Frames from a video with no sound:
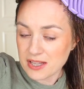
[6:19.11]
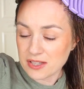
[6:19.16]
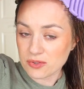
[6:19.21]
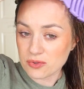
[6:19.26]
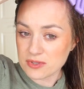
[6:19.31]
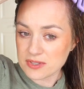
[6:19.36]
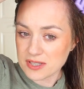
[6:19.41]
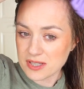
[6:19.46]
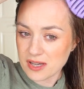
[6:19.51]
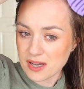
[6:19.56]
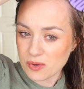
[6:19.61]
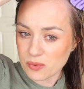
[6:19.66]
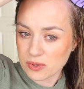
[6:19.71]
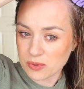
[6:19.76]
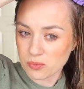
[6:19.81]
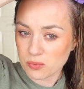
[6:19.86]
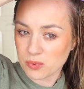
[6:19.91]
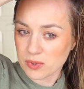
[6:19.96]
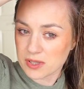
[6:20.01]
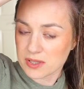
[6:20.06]
to see how
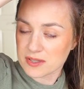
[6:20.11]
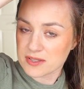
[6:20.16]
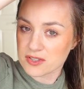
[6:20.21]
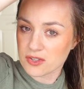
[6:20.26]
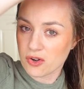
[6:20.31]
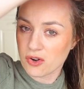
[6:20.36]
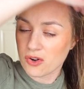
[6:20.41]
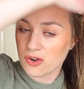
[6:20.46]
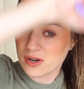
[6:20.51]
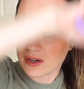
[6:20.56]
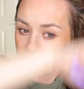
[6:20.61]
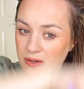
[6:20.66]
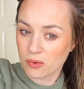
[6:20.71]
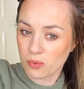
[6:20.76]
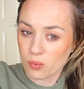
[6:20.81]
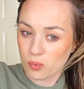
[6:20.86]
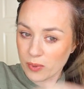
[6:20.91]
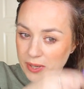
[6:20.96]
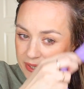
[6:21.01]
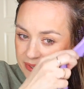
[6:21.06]
it works on
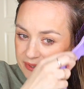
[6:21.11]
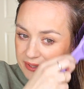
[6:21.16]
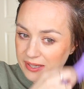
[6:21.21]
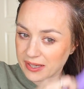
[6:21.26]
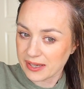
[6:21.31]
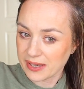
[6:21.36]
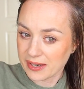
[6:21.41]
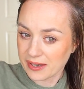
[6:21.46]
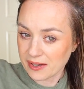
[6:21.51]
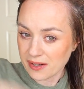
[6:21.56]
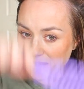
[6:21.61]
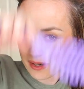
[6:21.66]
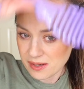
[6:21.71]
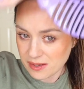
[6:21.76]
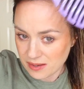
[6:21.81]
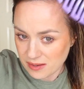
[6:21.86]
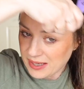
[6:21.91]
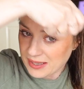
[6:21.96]
wet hair.